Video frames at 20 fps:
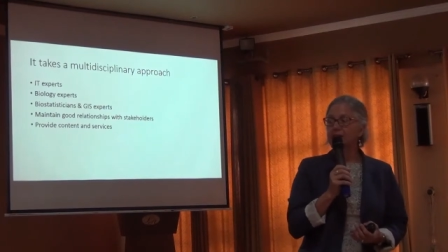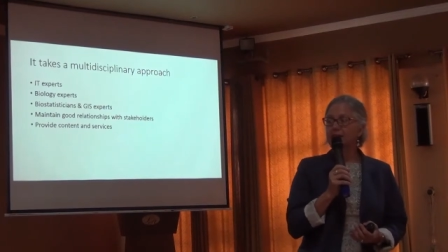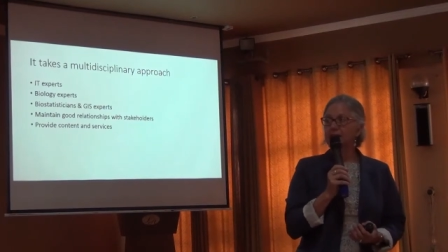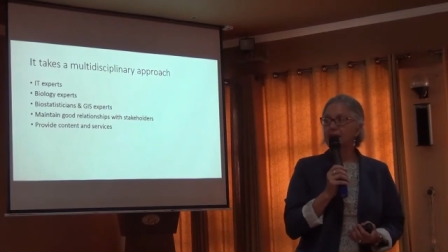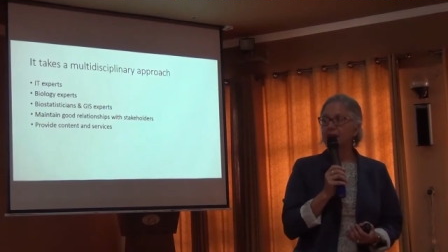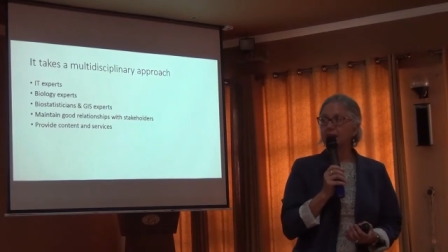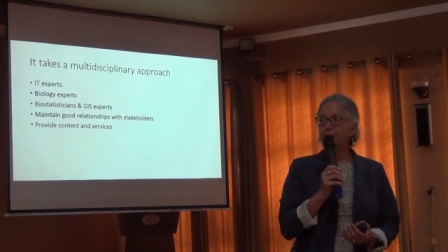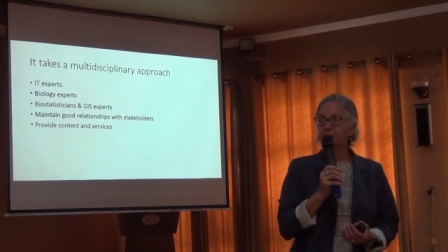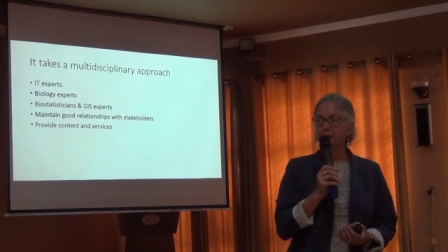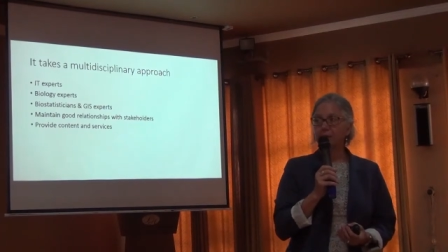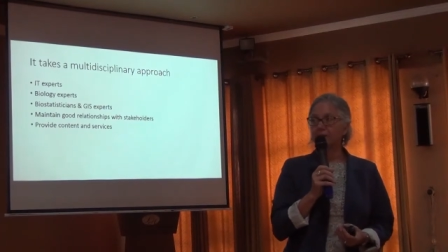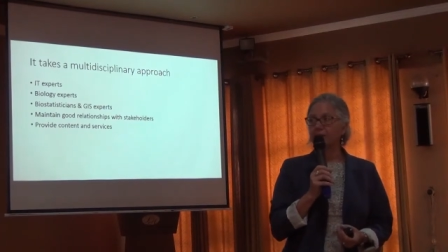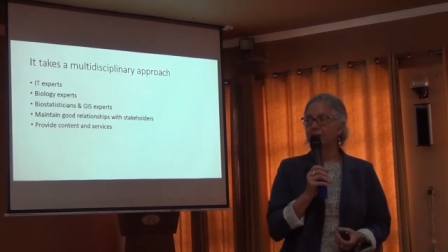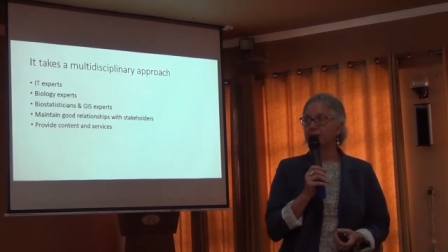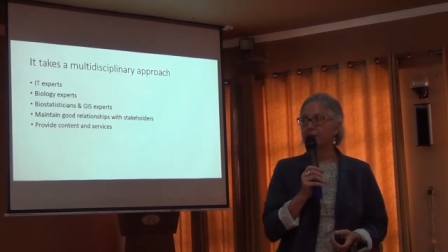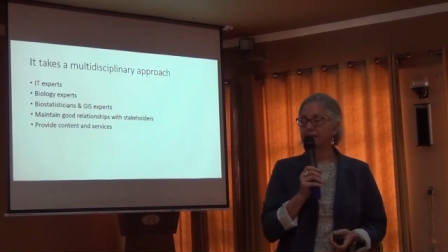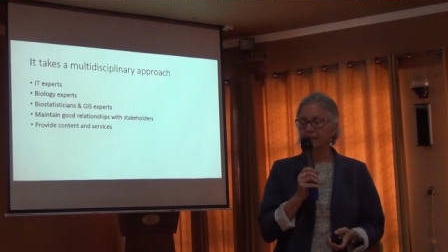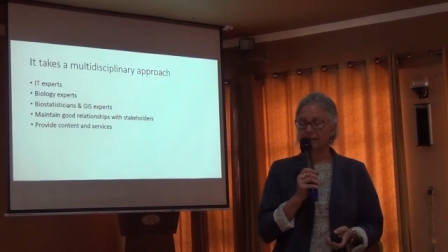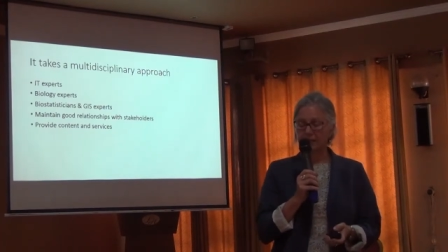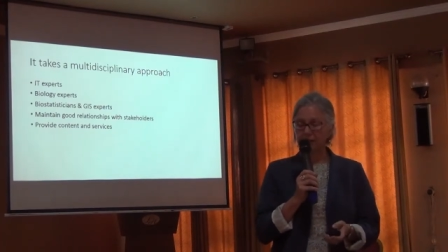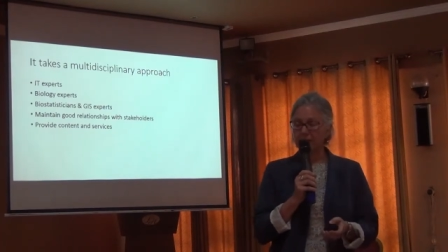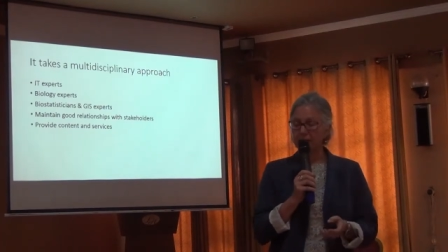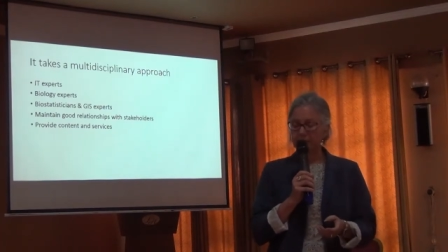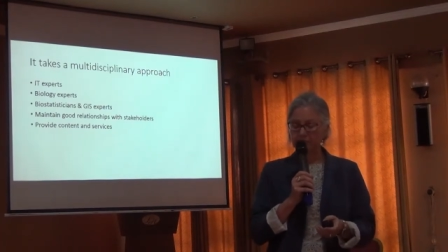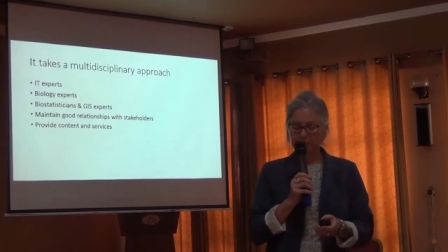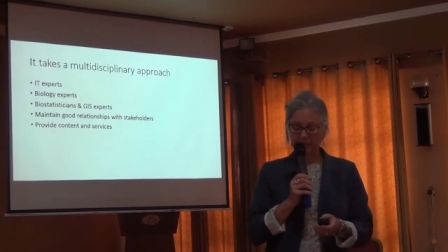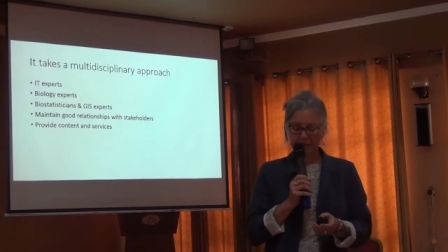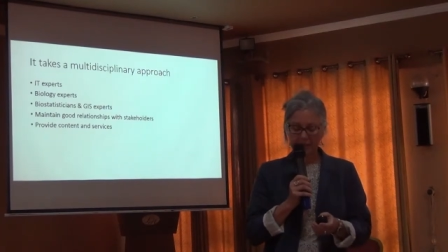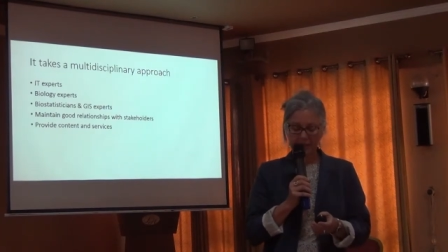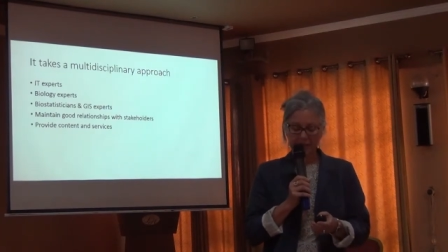to help us
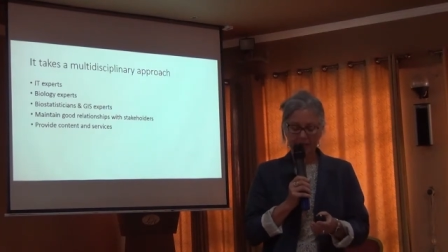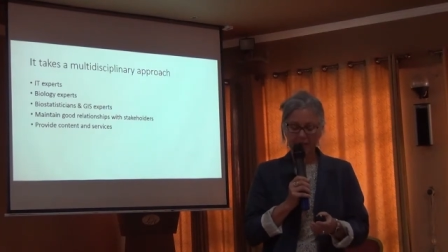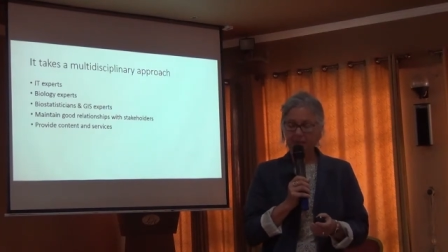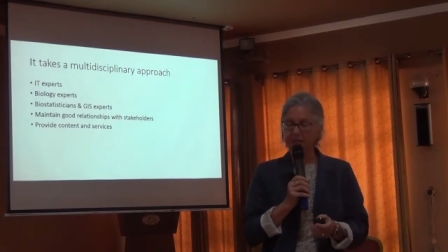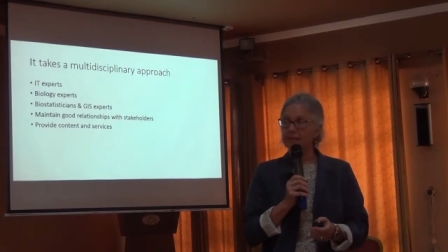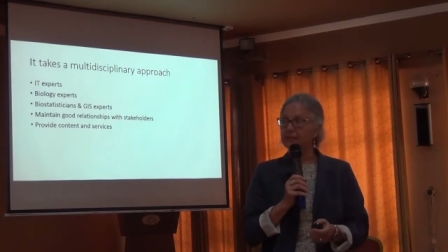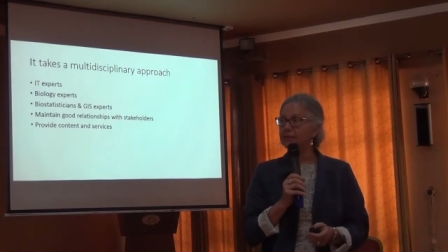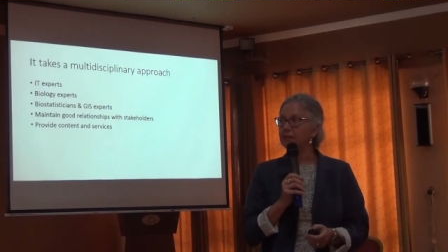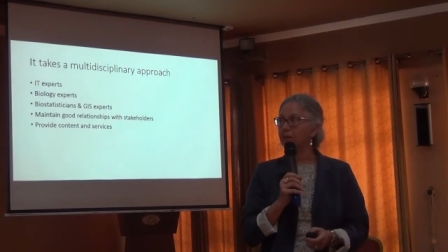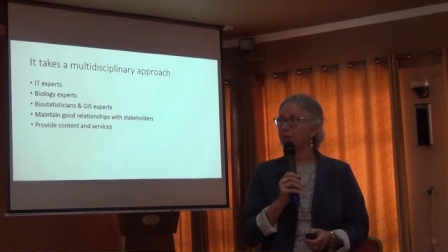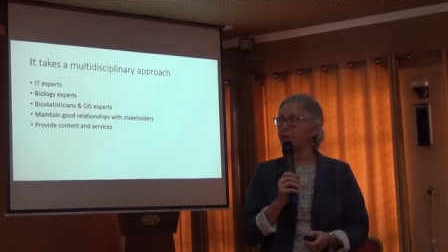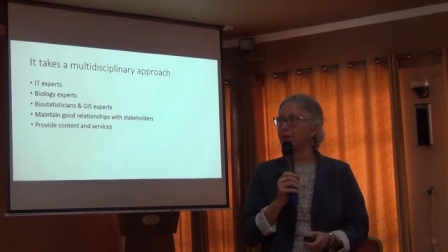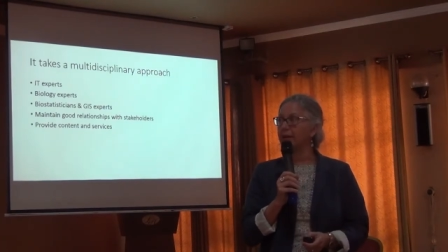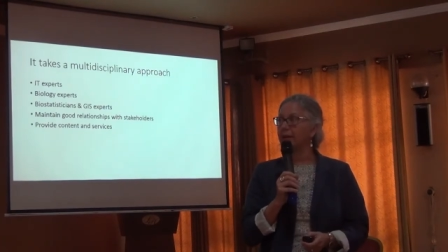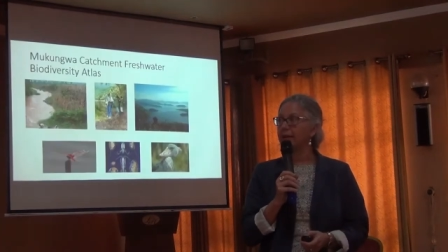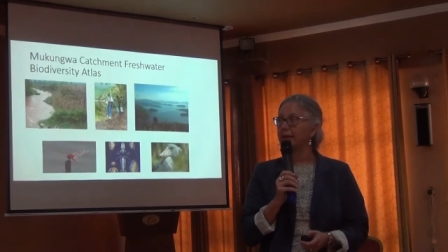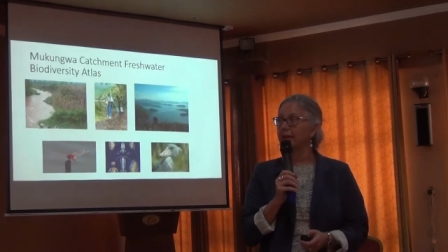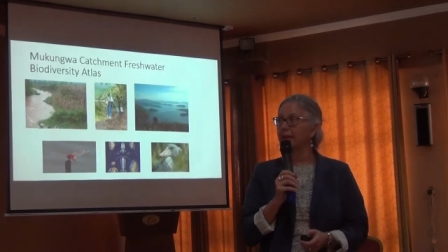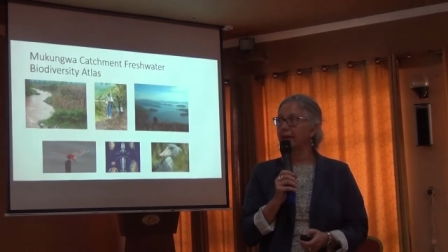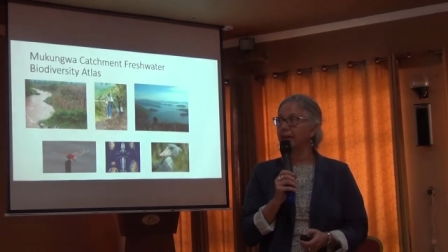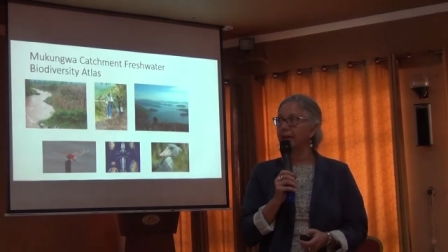um, get this going.